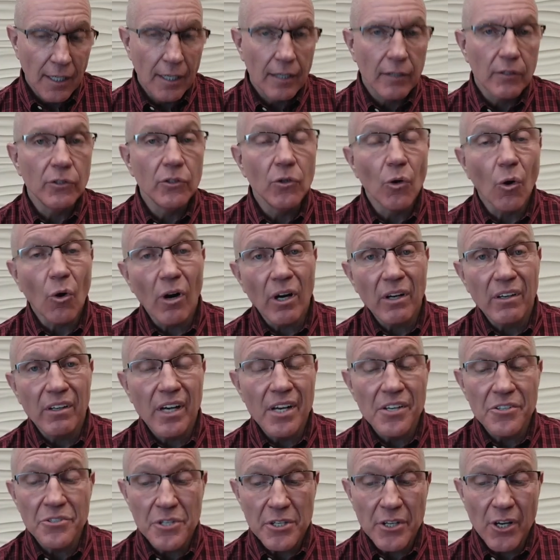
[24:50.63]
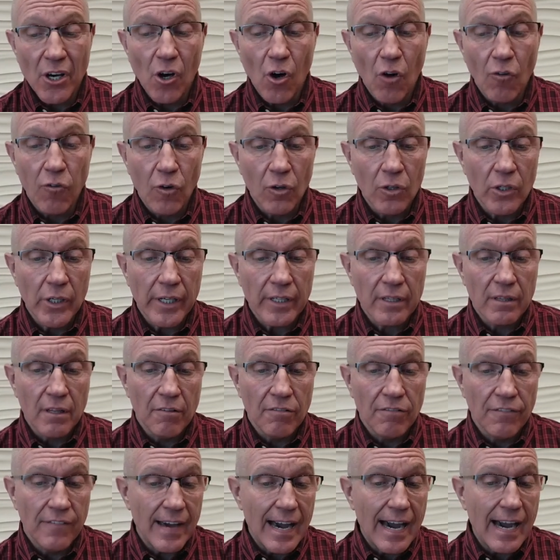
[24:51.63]
nor does he overlook the
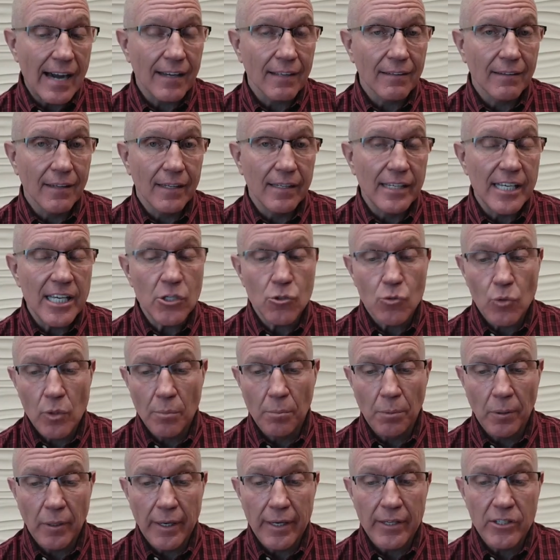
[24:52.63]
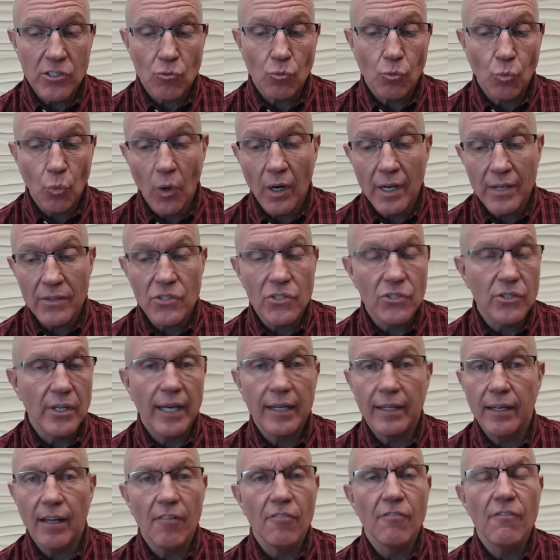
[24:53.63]
fact that he's replaced one
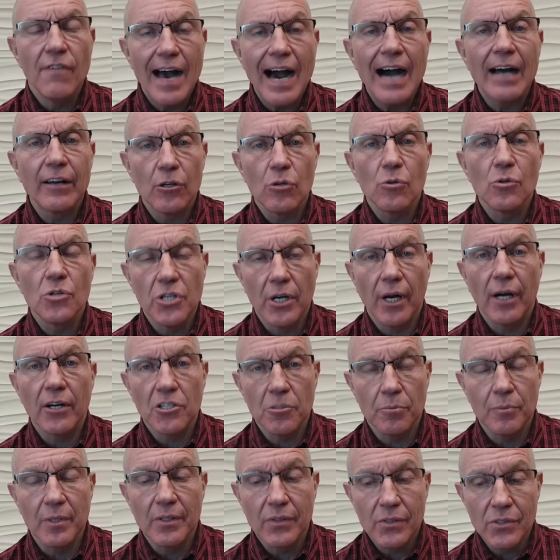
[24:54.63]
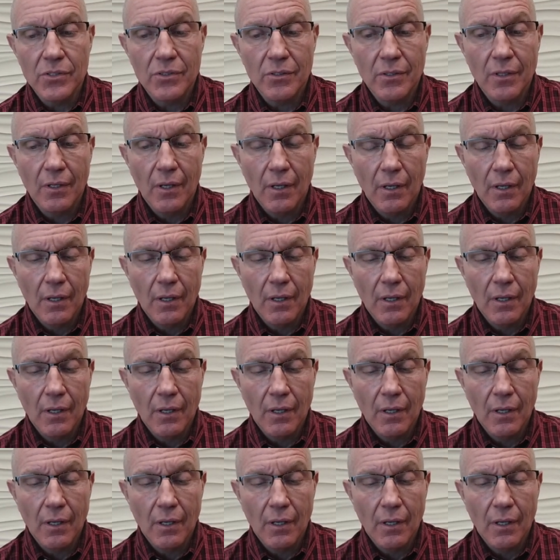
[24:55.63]
set of value judgments